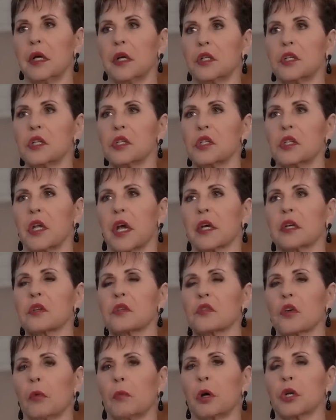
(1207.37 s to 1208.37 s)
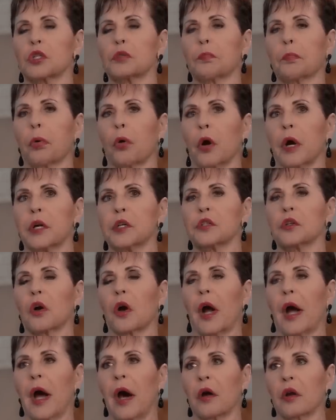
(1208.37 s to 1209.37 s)
It just takes so much pressure
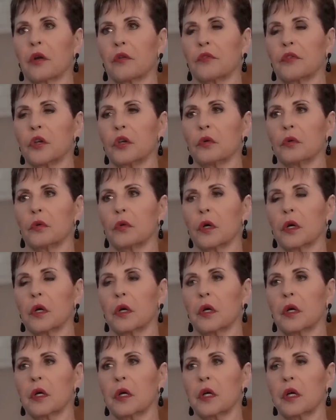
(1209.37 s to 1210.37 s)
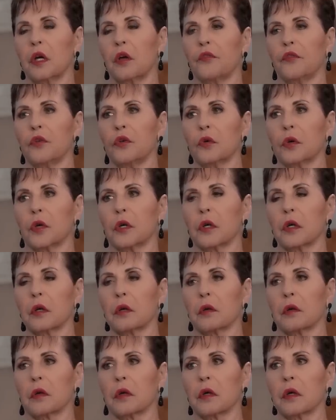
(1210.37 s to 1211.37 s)
out of you if you
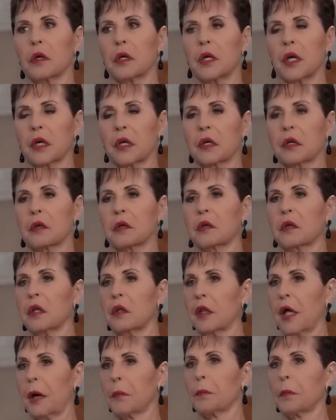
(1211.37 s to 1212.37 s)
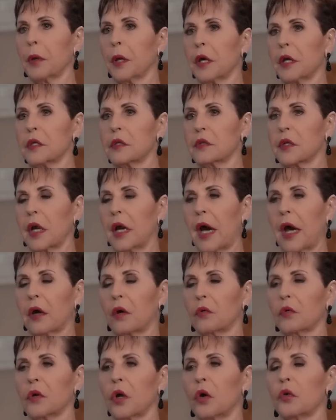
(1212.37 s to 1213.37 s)
can get to that place. And I
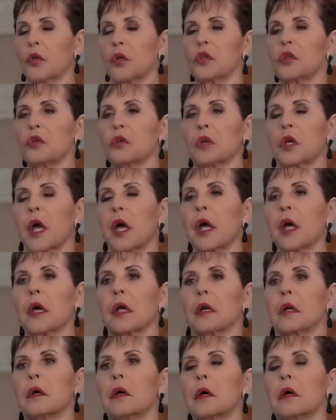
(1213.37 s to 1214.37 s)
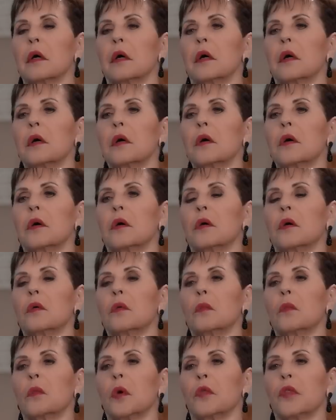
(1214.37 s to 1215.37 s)
don't know that you can
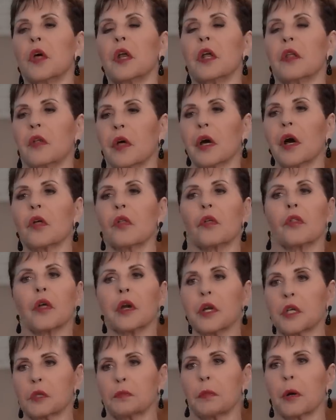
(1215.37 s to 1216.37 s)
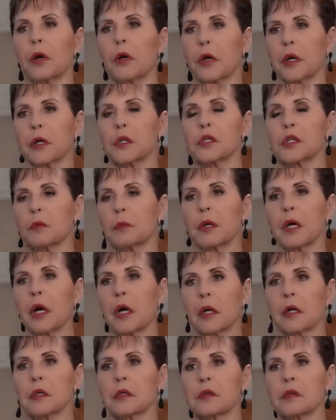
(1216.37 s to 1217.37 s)
with anything other than experience, to be
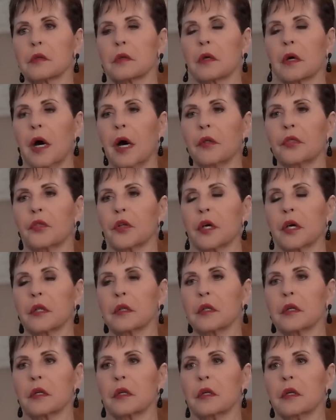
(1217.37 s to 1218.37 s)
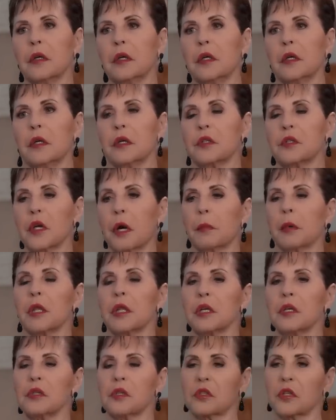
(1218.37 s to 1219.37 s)
honest. Mm-hmm. I think that some of
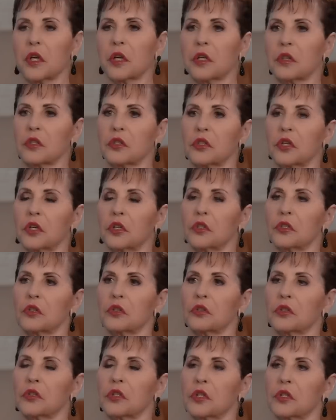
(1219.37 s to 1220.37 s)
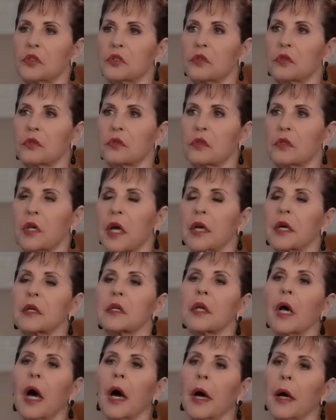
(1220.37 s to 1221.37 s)
these things, Ginger, just take
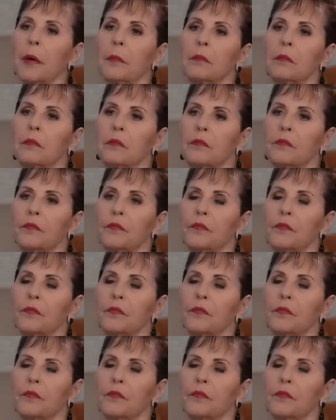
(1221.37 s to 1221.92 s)
time.